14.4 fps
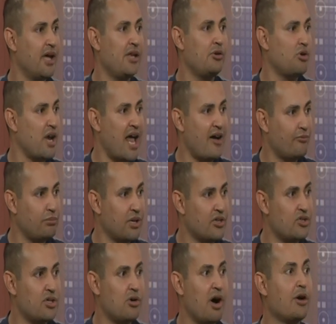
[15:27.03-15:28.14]
And you don't have a place
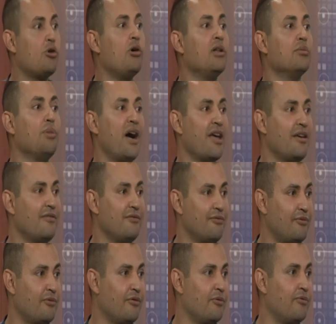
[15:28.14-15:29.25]
to go. I called my
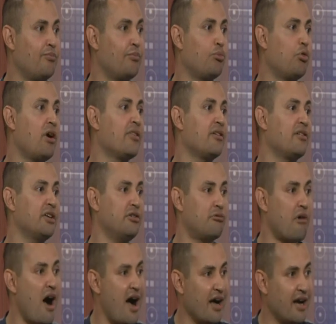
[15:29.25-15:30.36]
brother in
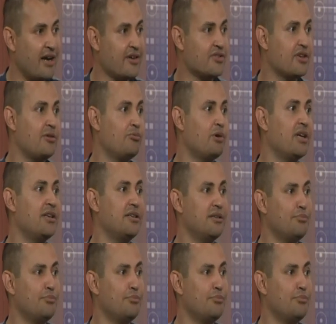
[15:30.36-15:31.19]
Iraq and I said, what